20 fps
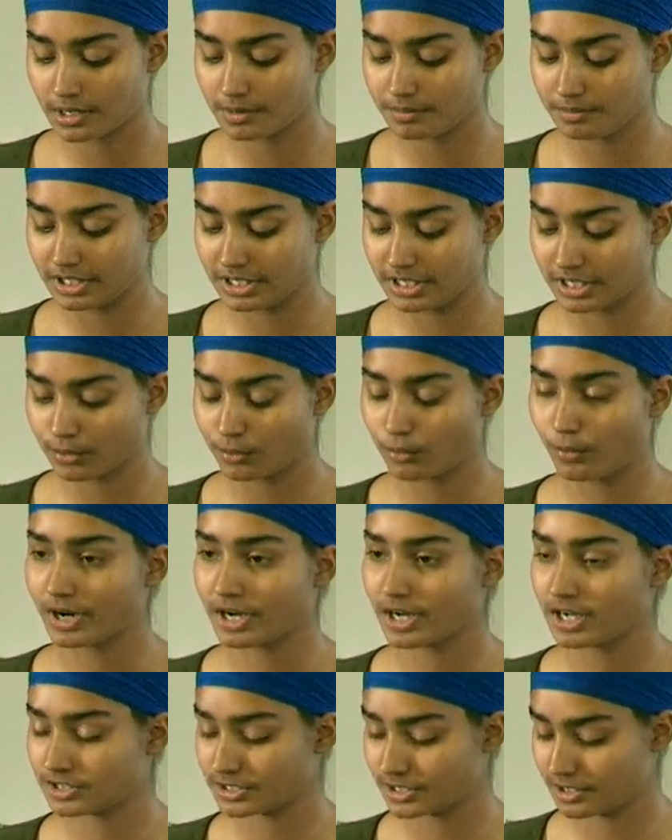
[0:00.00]
meaning
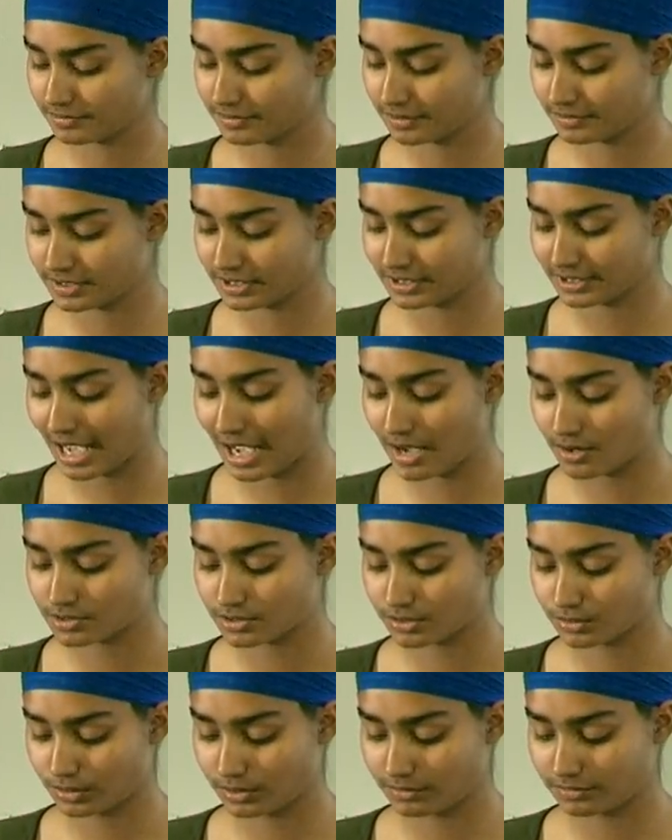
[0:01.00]

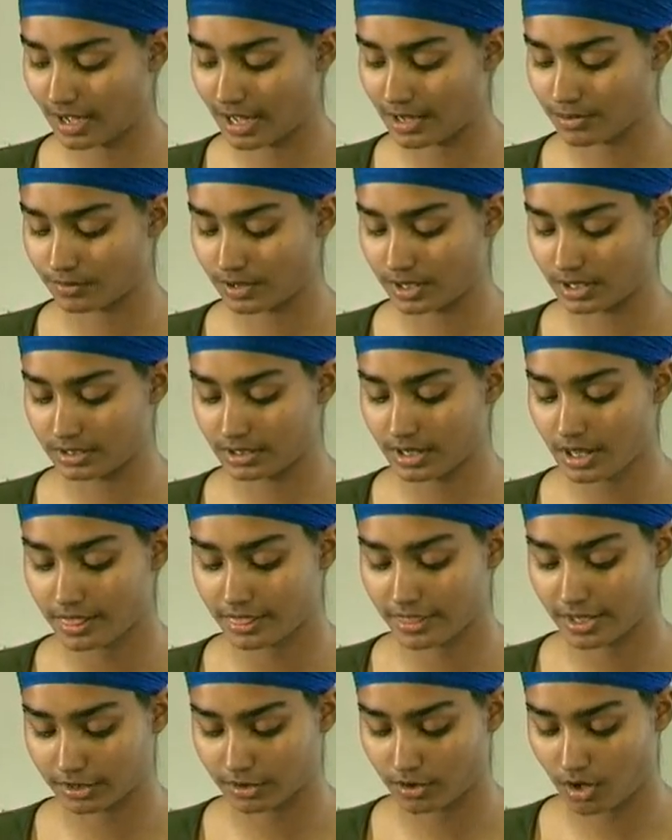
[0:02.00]
150,000 will fight one,
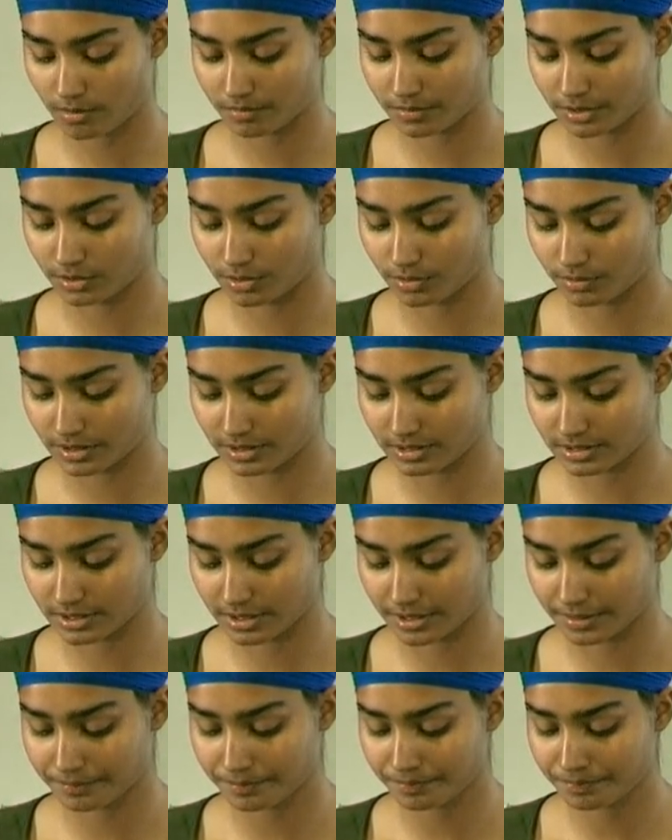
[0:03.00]
then call me Gobind
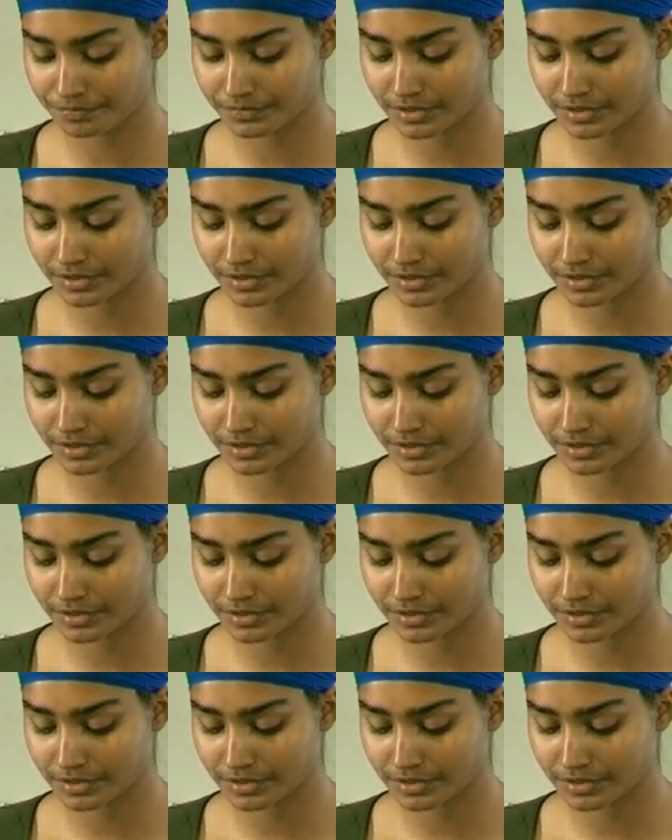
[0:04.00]
Singh.